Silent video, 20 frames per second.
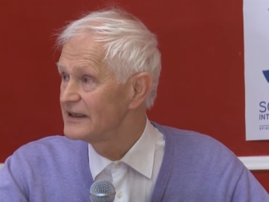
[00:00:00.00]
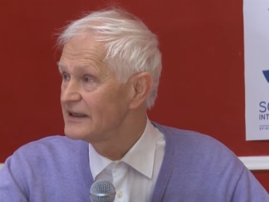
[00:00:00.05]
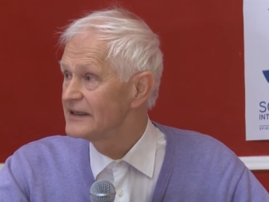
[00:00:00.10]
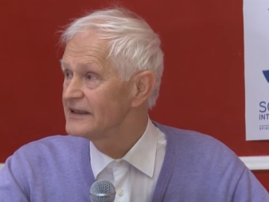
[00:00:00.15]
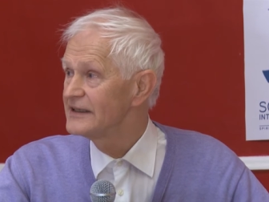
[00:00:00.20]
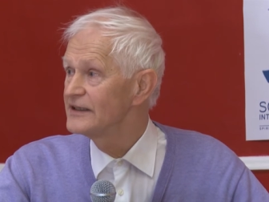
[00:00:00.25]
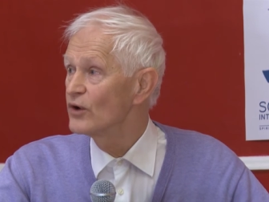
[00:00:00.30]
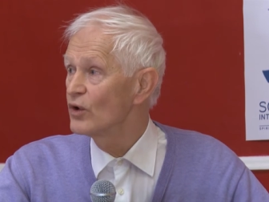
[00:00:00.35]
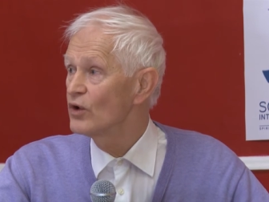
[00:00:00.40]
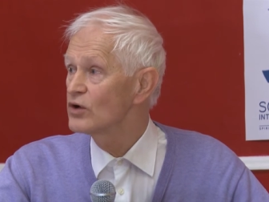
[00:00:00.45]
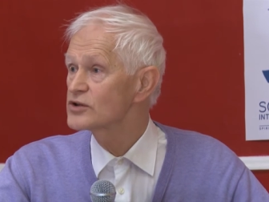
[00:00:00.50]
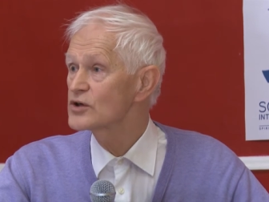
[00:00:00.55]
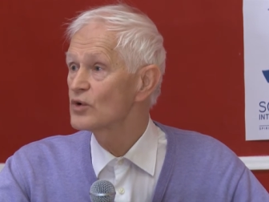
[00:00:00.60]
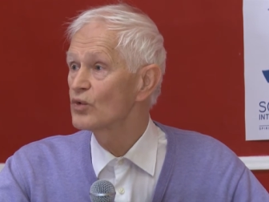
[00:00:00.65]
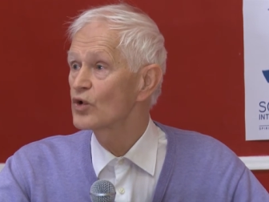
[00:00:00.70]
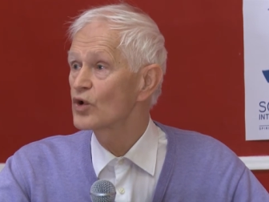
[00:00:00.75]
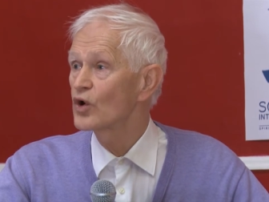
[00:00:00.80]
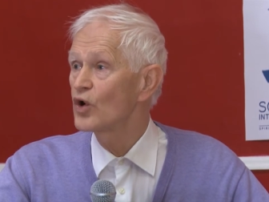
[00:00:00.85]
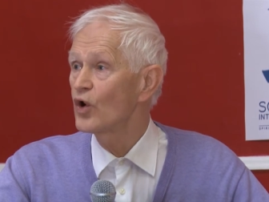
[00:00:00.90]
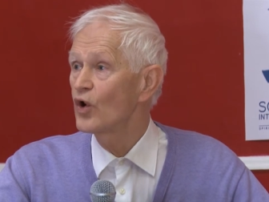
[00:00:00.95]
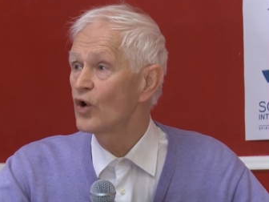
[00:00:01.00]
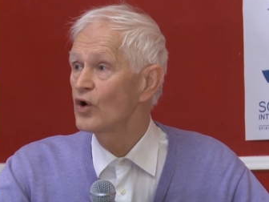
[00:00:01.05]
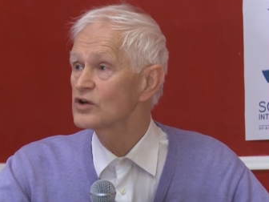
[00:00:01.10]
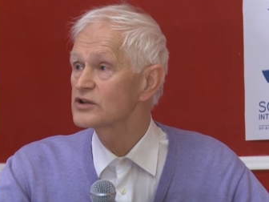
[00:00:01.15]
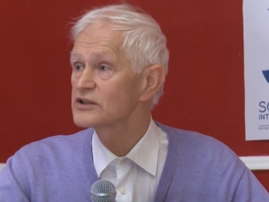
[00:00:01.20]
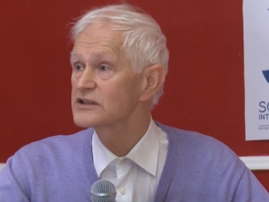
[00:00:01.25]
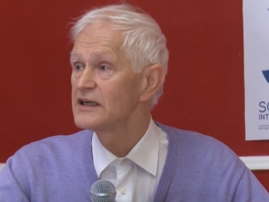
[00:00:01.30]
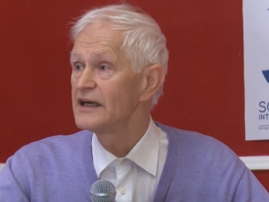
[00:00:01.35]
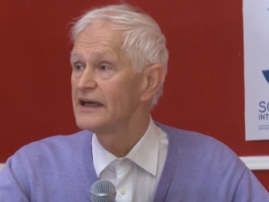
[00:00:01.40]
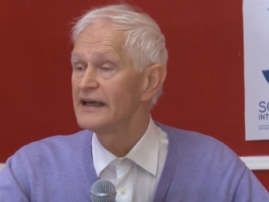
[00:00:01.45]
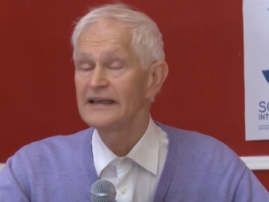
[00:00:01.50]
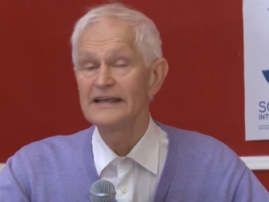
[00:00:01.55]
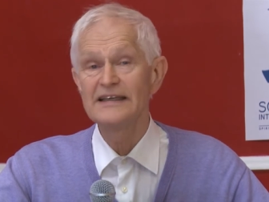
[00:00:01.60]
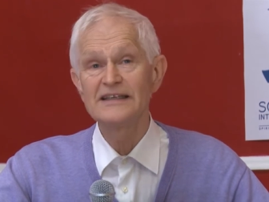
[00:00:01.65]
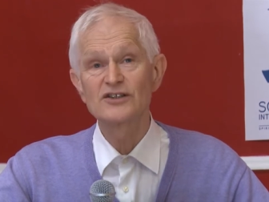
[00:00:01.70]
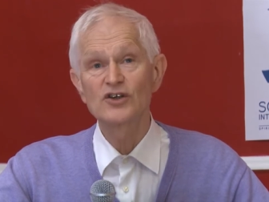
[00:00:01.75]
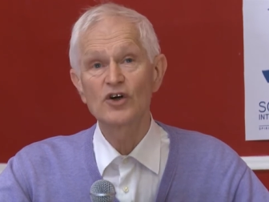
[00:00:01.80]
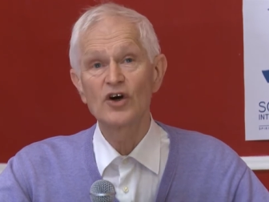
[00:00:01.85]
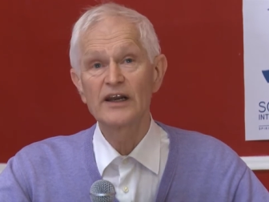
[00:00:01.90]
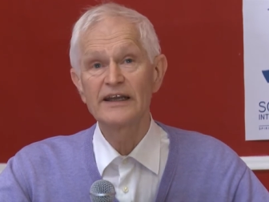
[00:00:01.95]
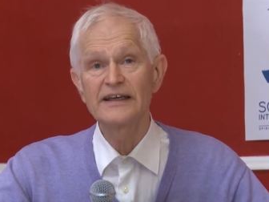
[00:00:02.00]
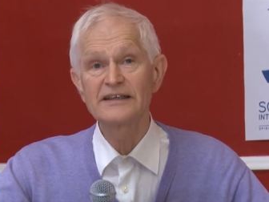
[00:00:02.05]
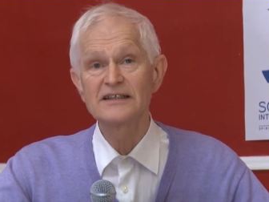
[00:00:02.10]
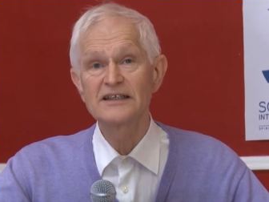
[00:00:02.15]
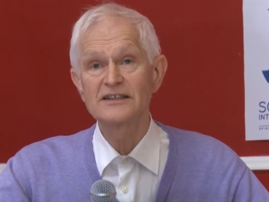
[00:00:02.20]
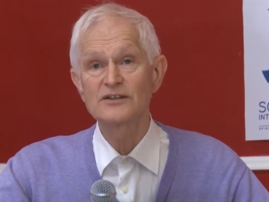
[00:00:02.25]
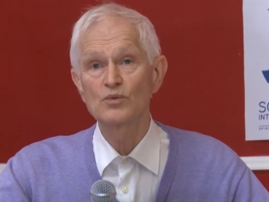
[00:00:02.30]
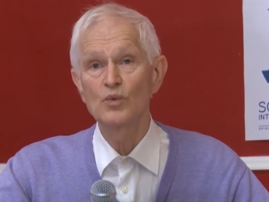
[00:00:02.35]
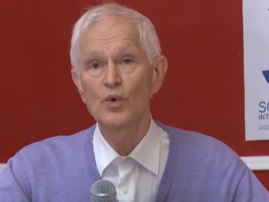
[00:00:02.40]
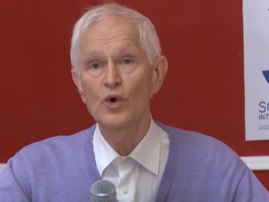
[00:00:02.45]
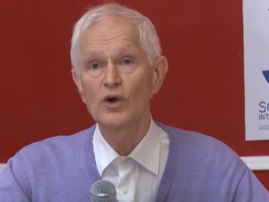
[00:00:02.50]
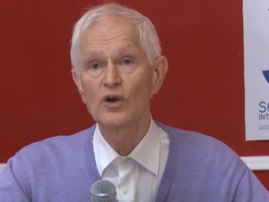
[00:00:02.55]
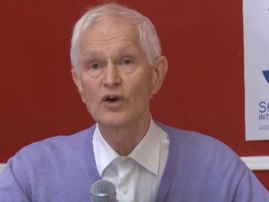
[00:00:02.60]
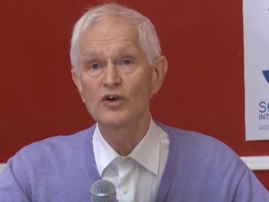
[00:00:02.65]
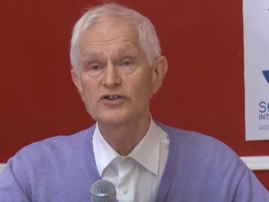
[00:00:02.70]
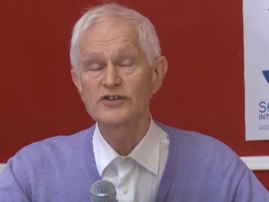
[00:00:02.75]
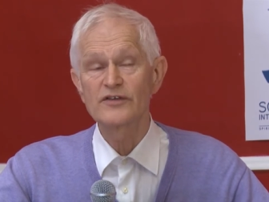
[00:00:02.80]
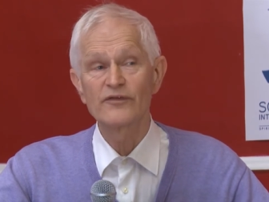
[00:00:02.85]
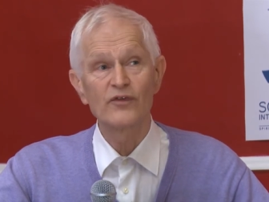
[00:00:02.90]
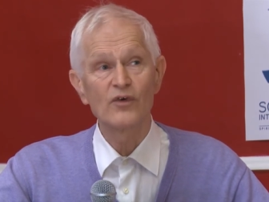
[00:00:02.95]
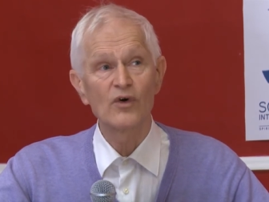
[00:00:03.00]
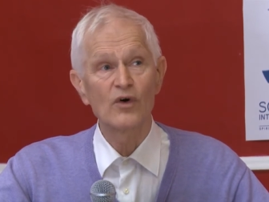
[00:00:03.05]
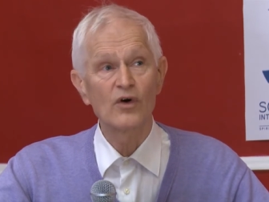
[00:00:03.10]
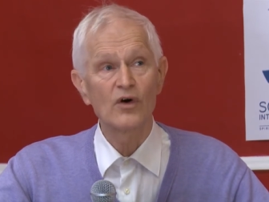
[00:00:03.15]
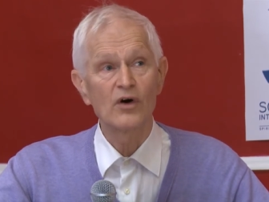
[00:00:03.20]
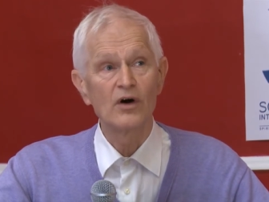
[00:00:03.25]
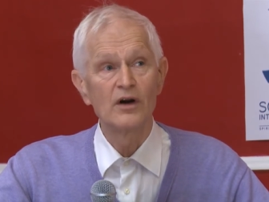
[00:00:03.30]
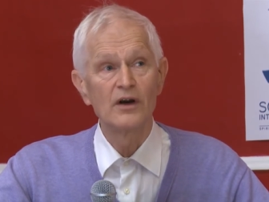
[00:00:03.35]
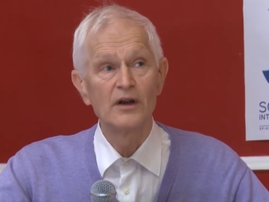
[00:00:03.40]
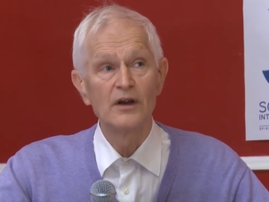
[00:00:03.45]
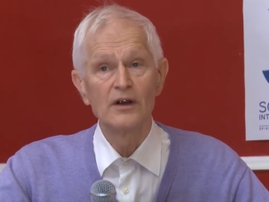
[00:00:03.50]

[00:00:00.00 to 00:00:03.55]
He also calls his collected worlds for